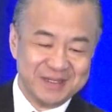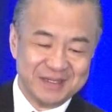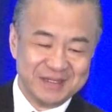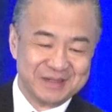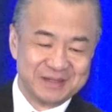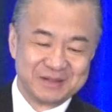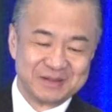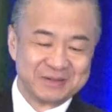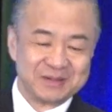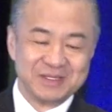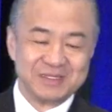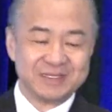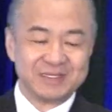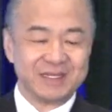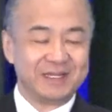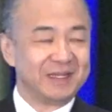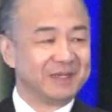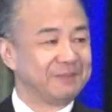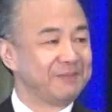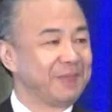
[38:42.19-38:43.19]
You know, you're
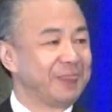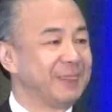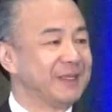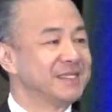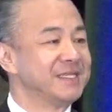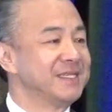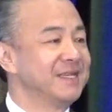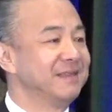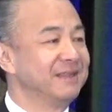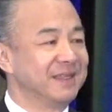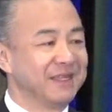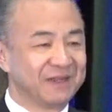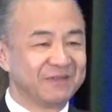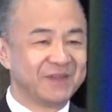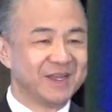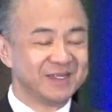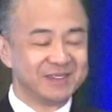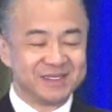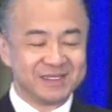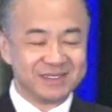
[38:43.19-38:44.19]
saying the selling
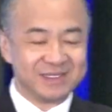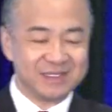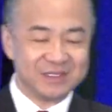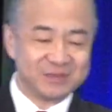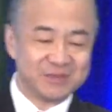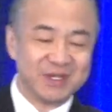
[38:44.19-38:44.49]
advisor says,